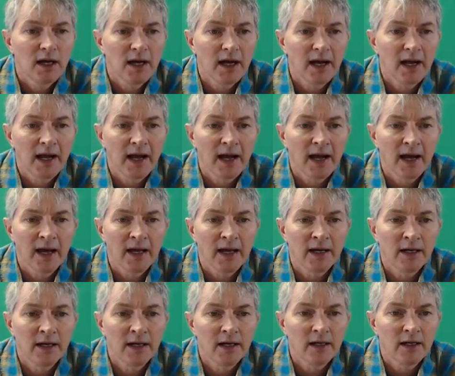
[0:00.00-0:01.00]

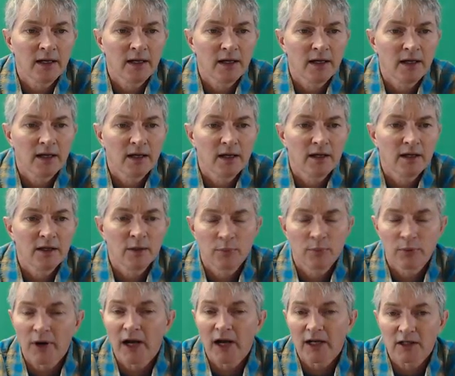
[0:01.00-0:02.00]
and the
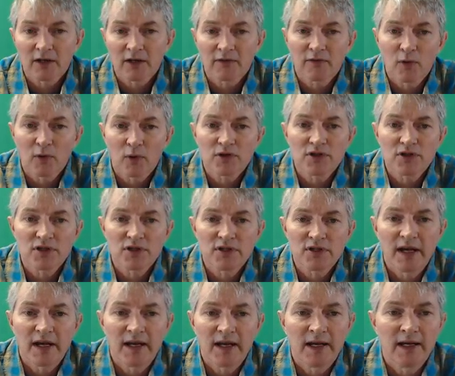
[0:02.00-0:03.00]
product, of course, is
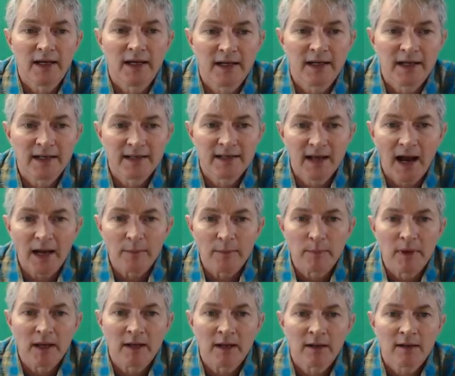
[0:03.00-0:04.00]
an
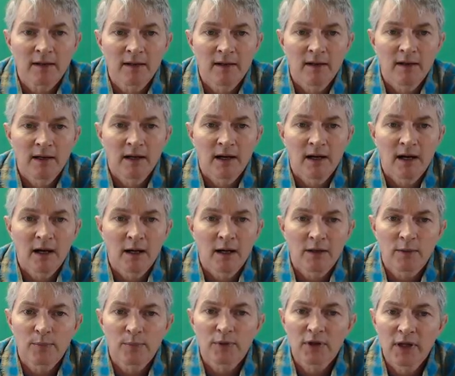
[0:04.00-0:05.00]
indictment.
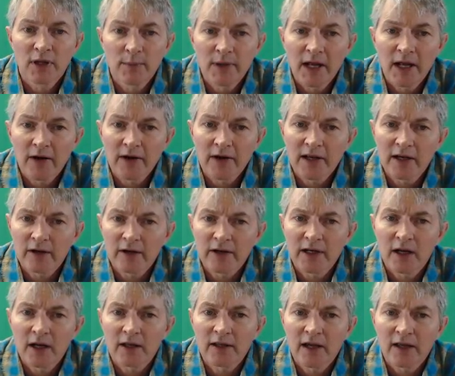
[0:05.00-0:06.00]
The preliminary
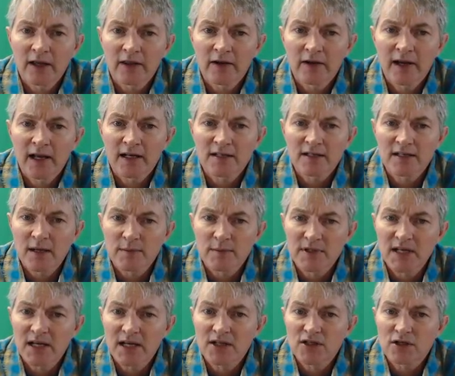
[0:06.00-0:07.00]
hearing, on the other hand, some
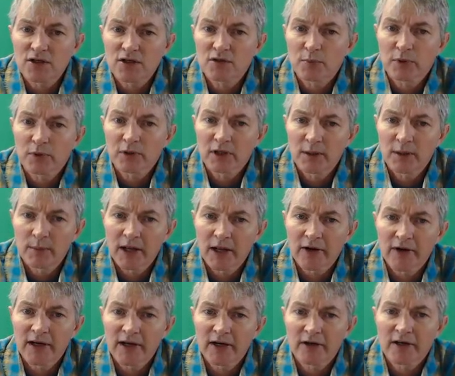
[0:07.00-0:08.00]
states use
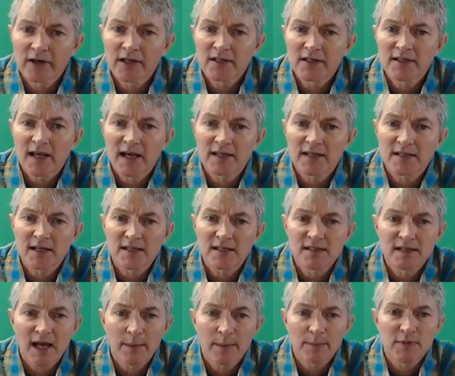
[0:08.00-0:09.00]
preliminary hearings as a
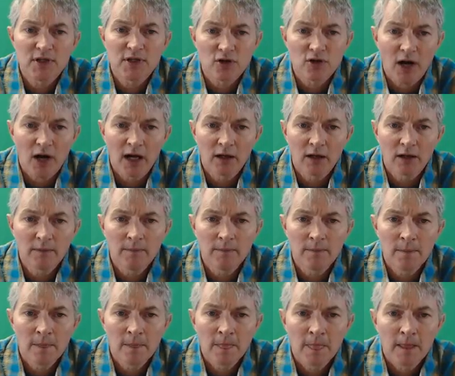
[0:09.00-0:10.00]
step to trial.
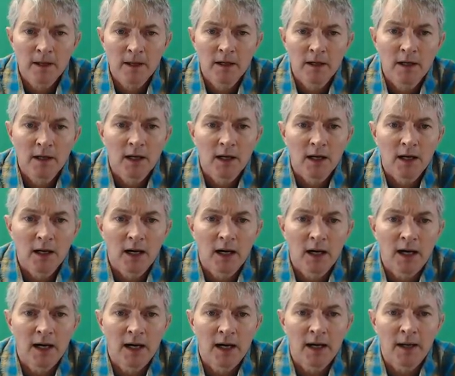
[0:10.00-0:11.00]

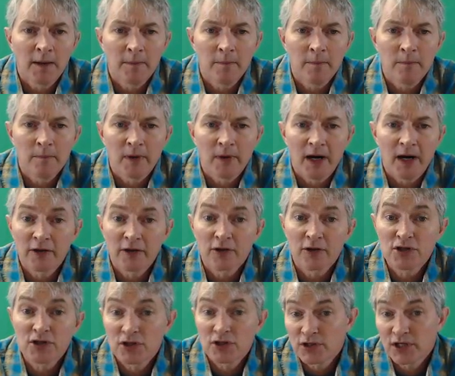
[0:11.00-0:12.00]

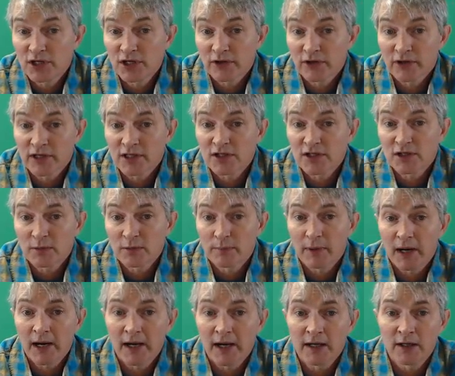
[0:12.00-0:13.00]
Others use hearings to
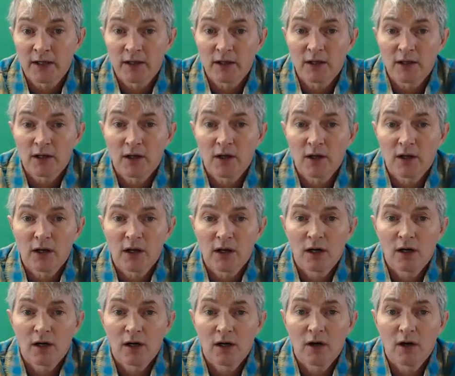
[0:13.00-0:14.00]
bind
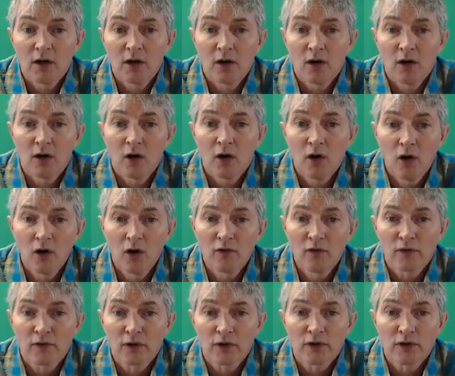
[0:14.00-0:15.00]

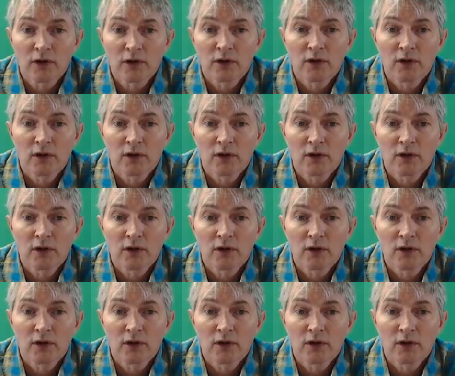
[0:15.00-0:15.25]
over